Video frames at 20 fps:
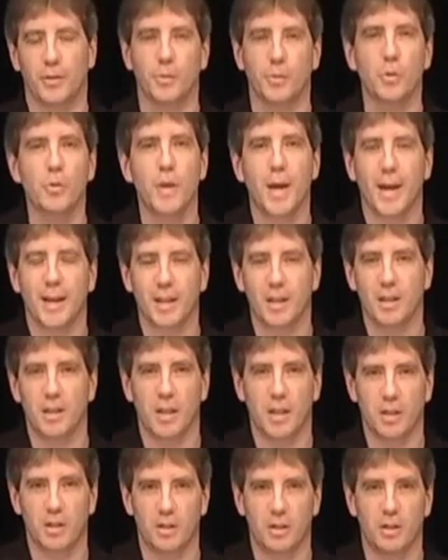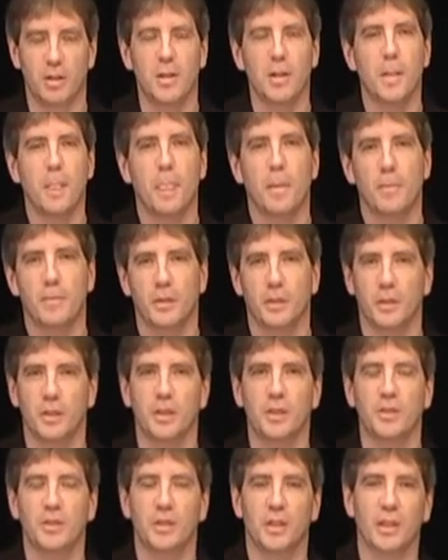Through that connection, the
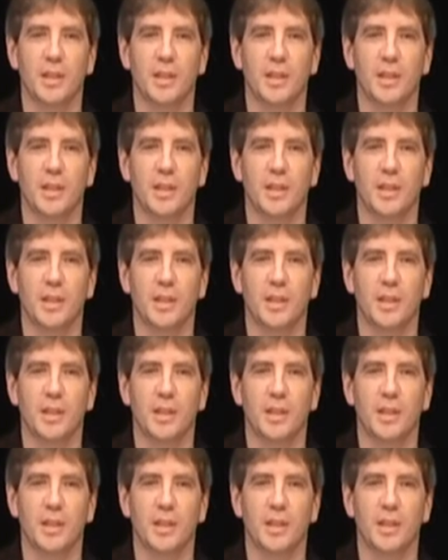lens